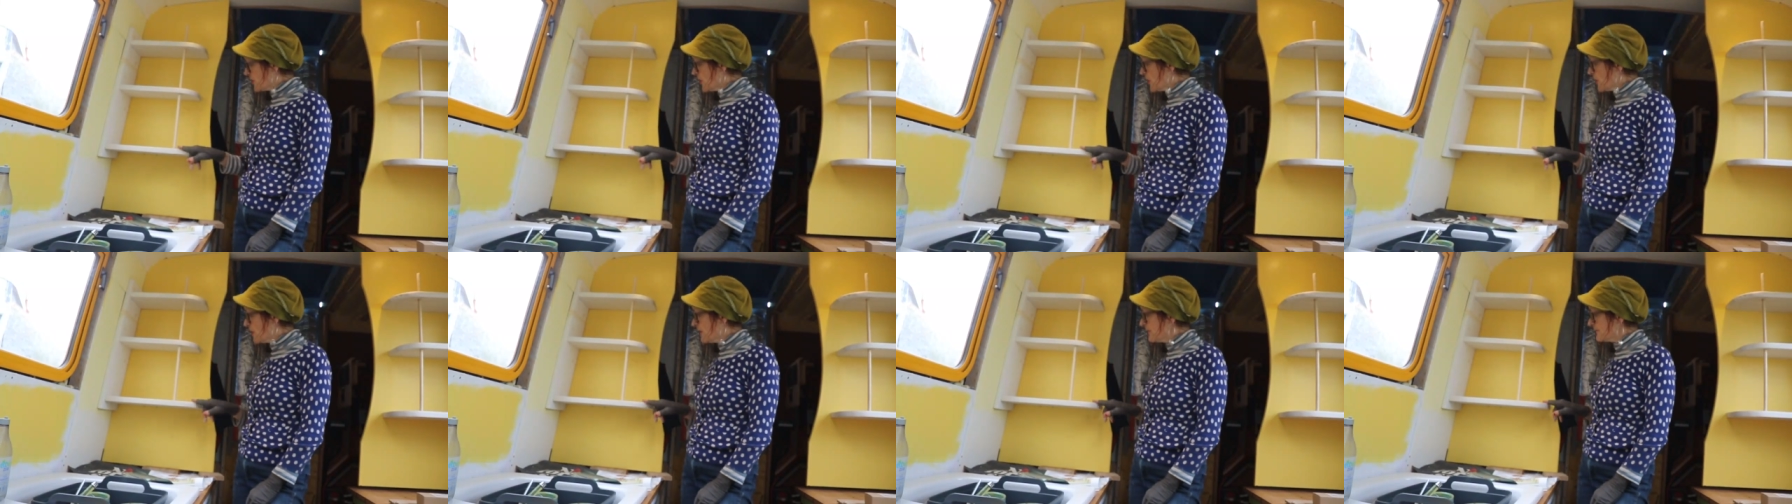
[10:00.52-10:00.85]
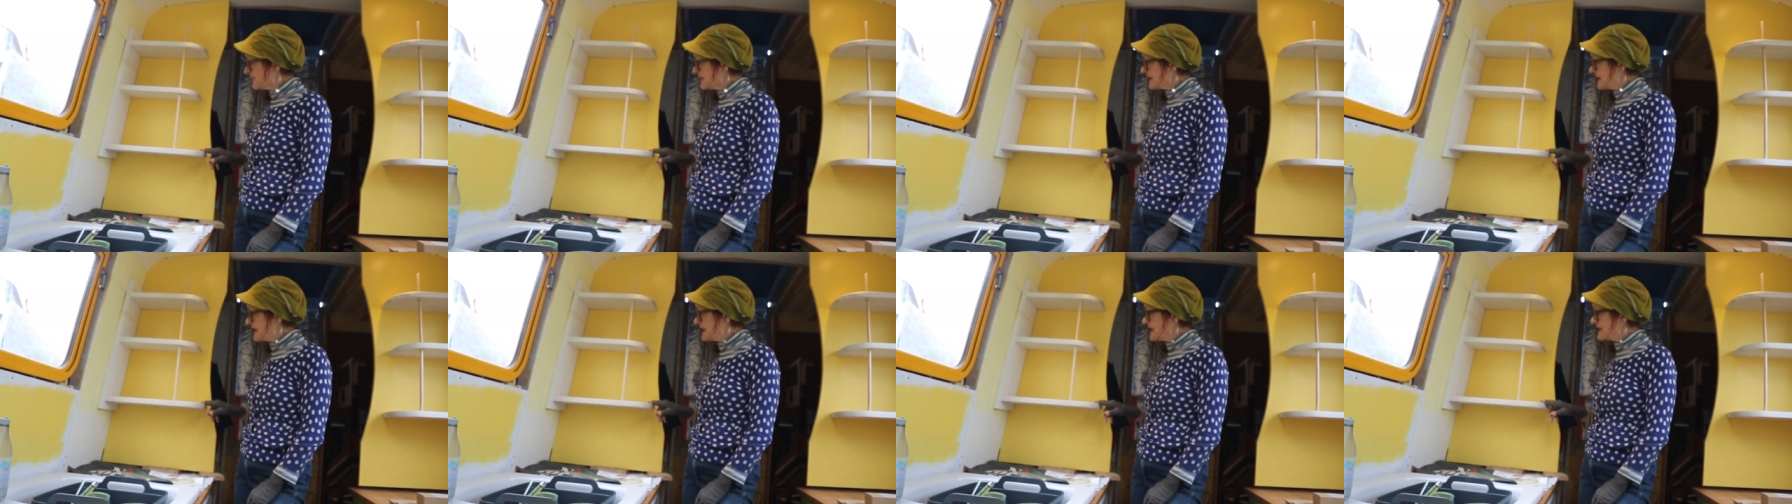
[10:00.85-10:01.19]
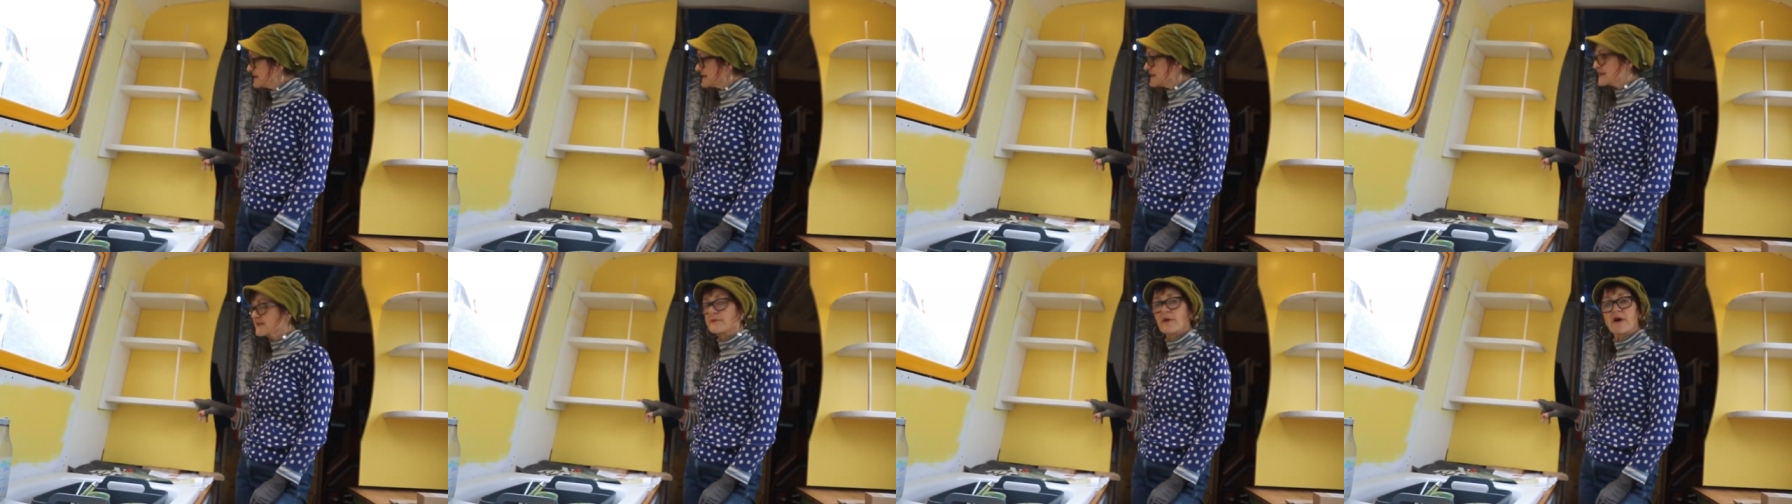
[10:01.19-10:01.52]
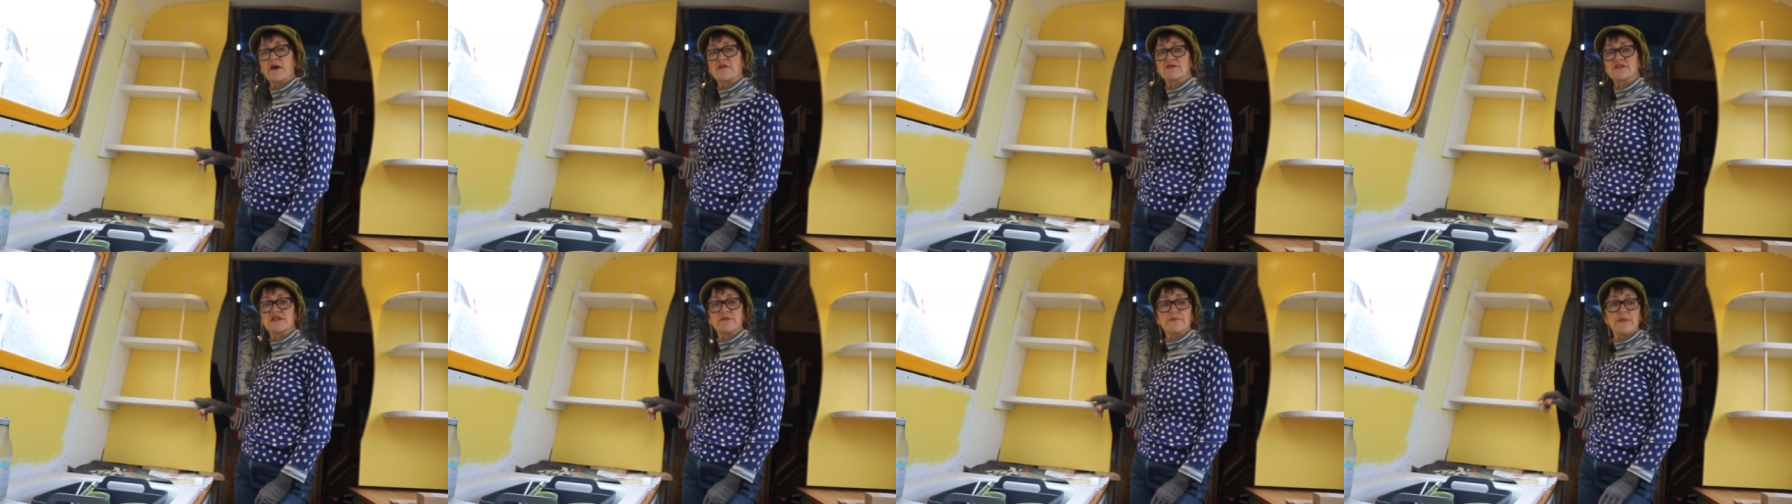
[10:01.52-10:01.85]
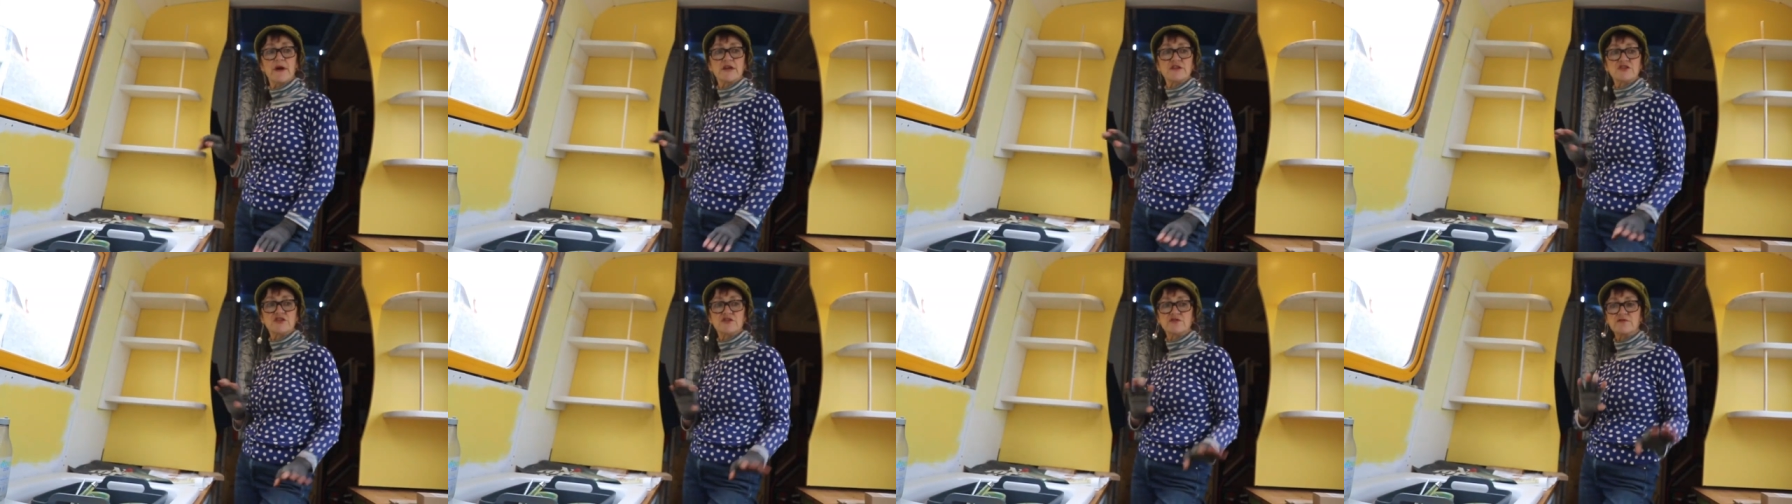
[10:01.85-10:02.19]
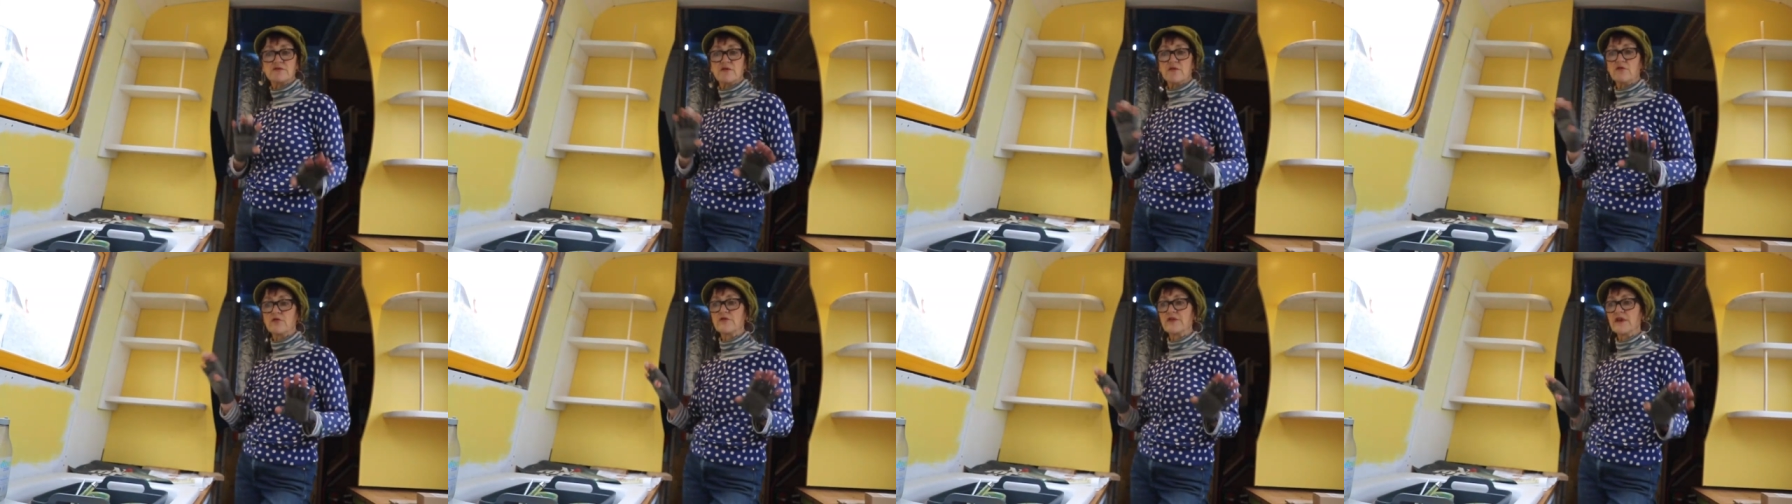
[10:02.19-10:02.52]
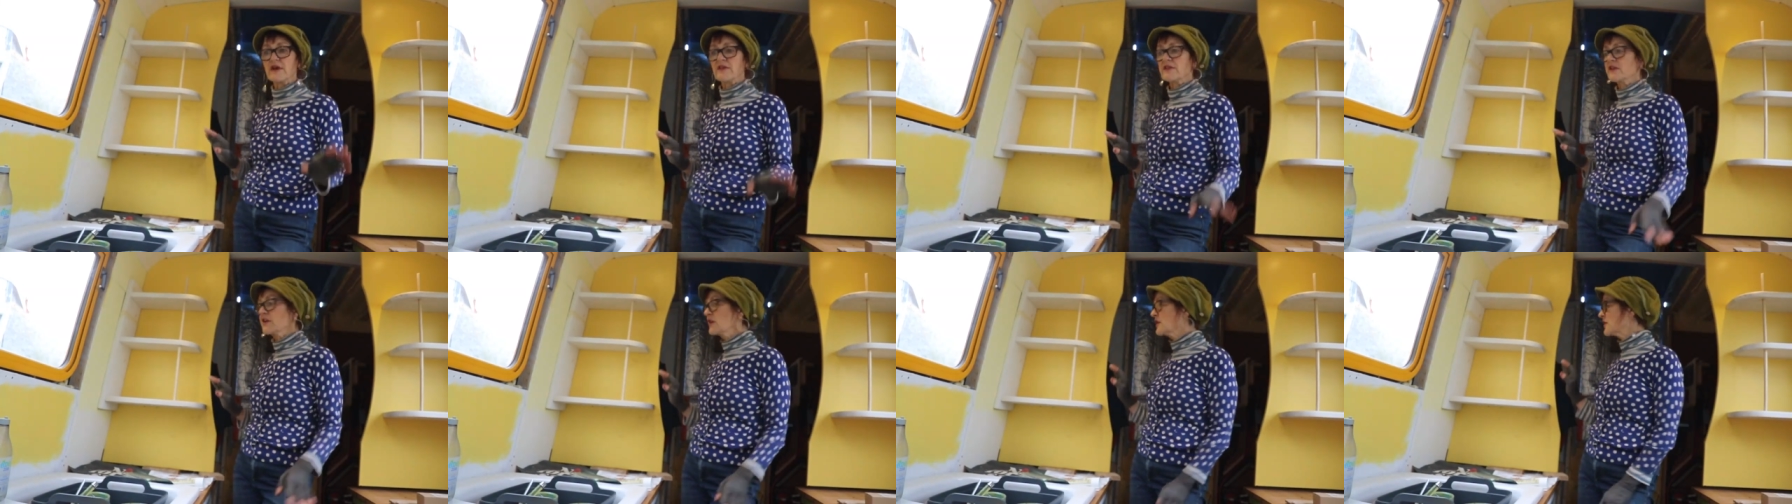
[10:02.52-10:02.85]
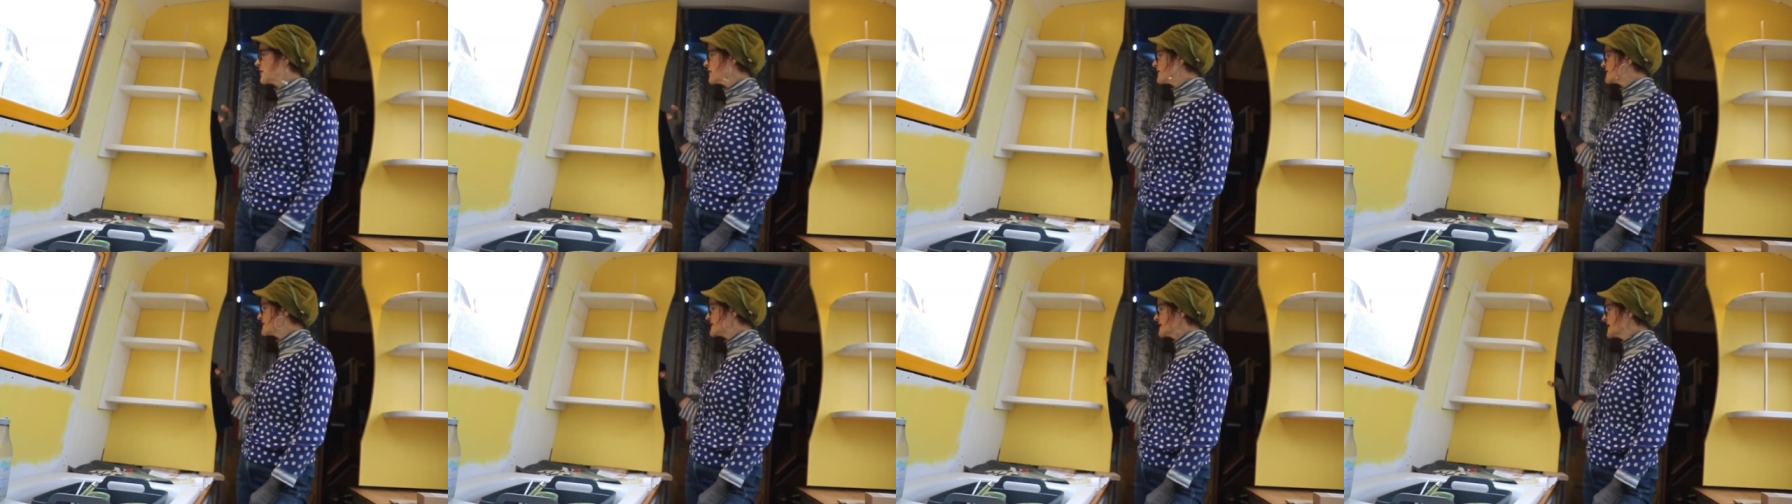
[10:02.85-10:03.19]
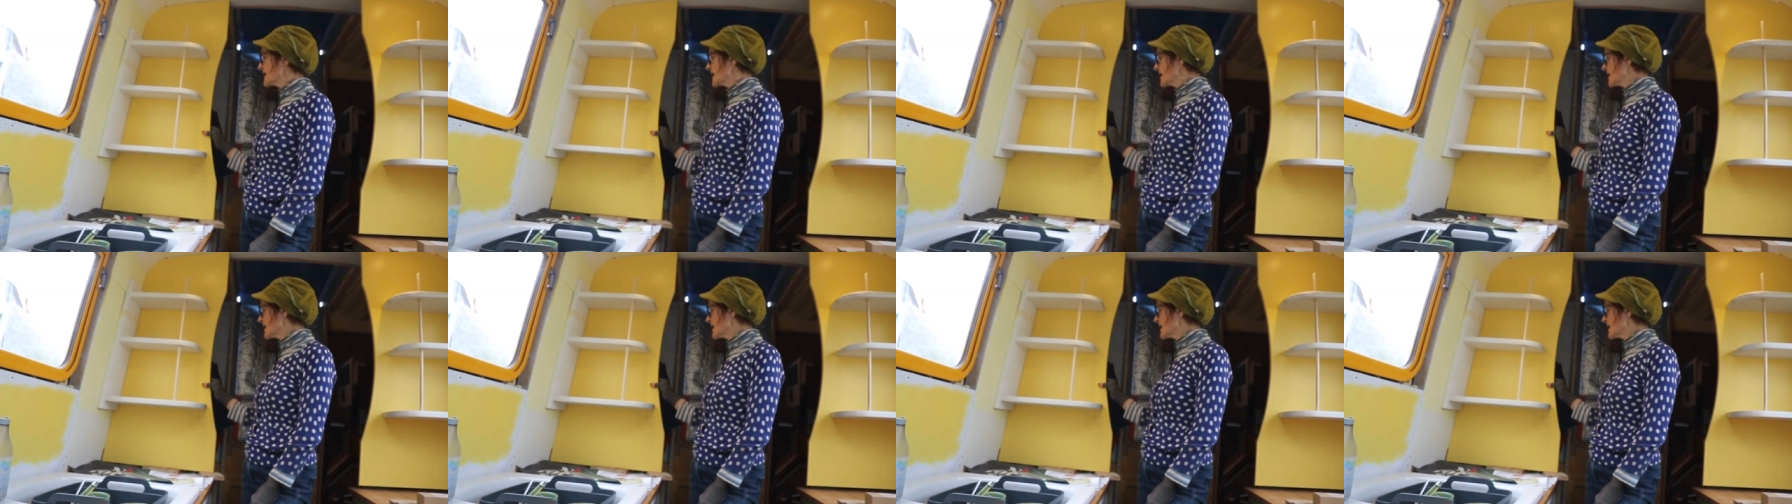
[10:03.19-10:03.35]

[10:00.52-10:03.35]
curved these as well to match all the other curves in the